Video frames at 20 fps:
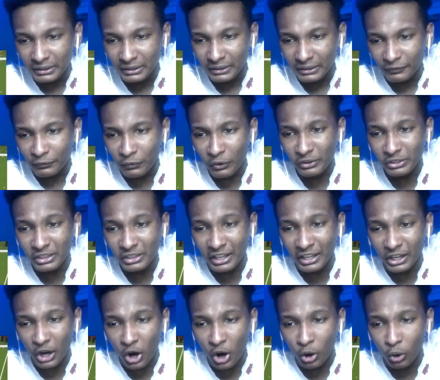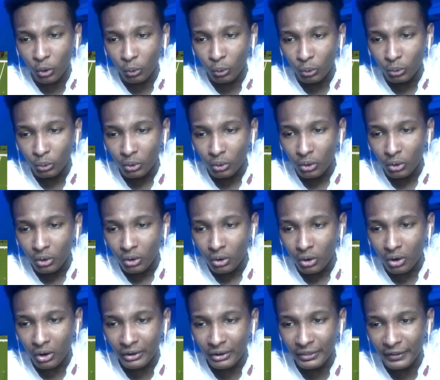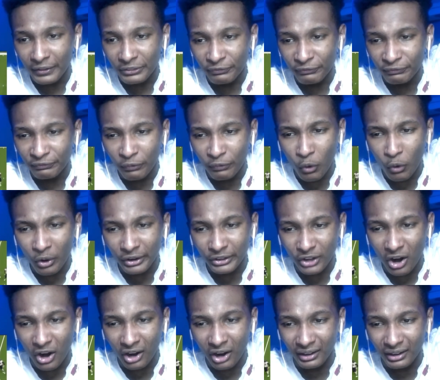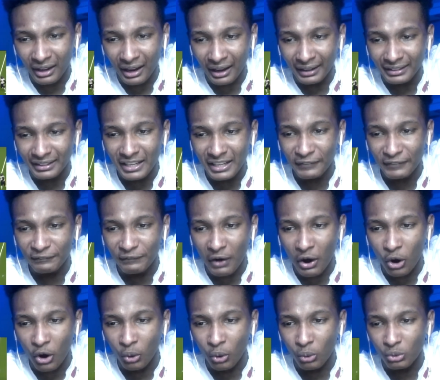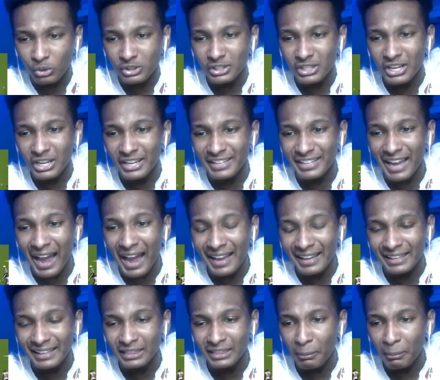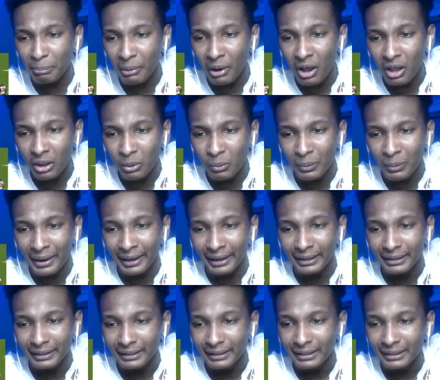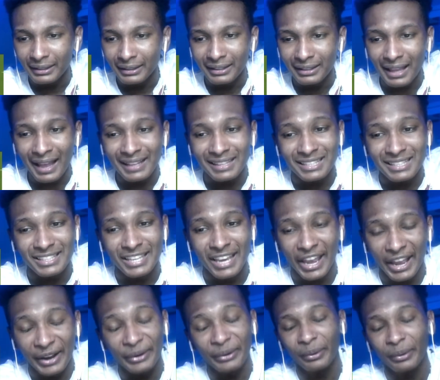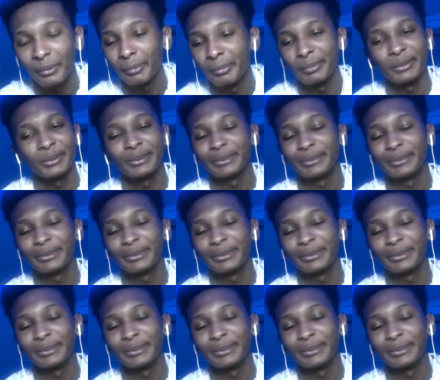Fourth and goal. On the 4-yard line. Nick Foles could not get the ball away. That's terrible.